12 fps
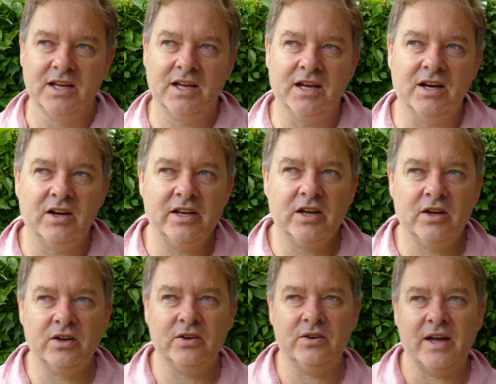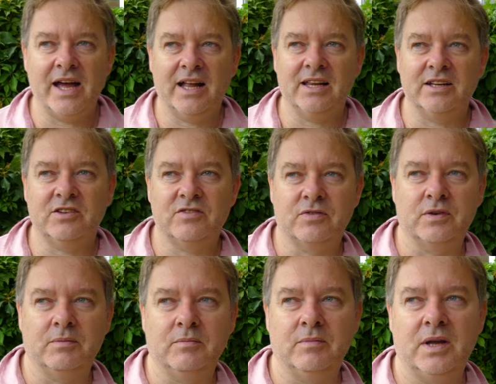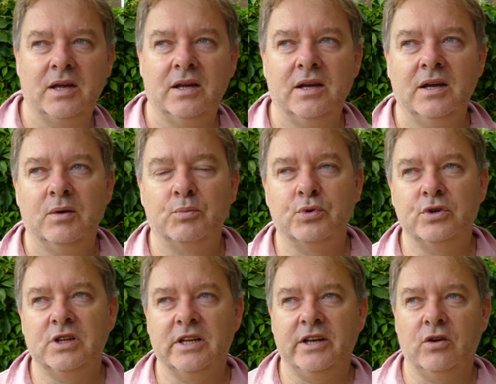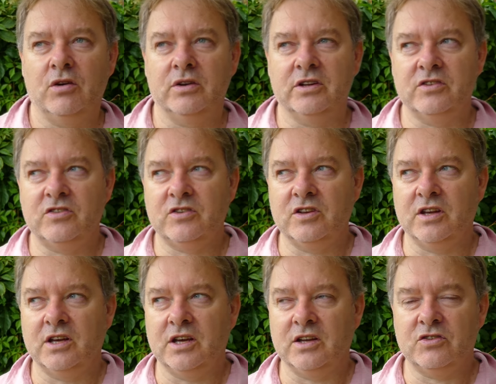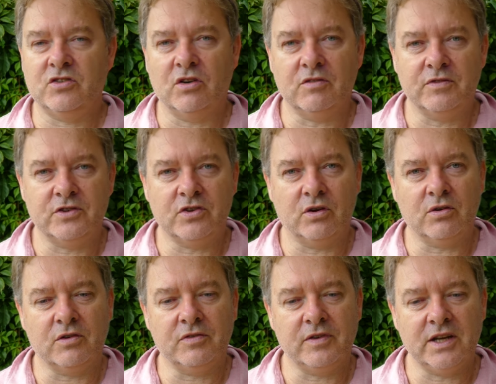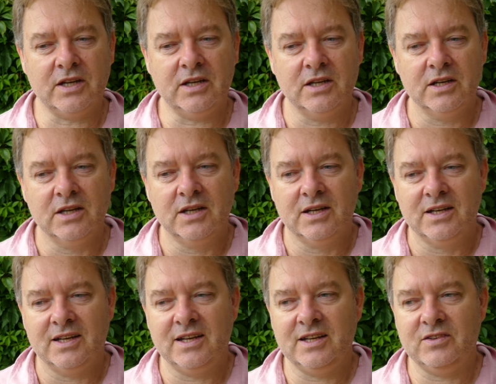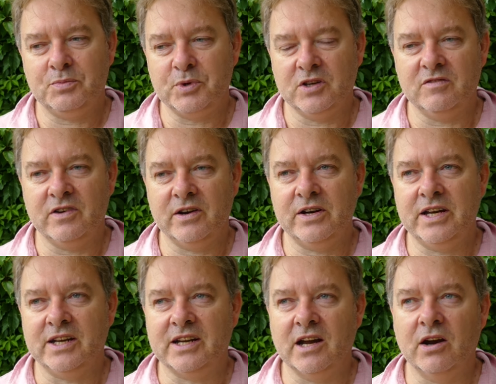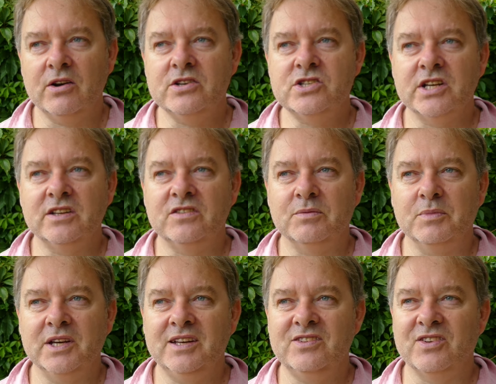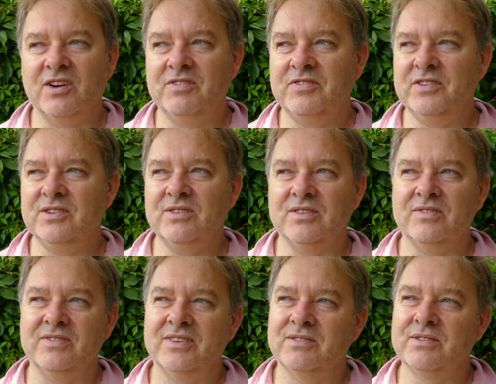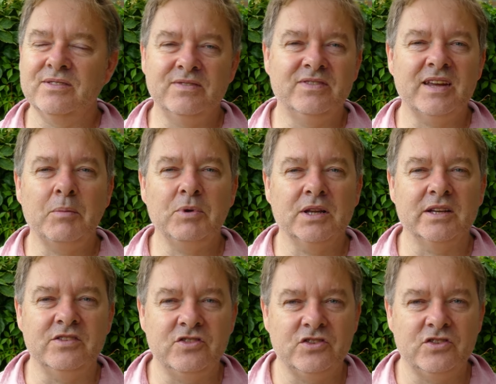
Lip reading: I know Alex from Brutally Honest Stock Photography, he's been very encouraging to me, so I feel doubly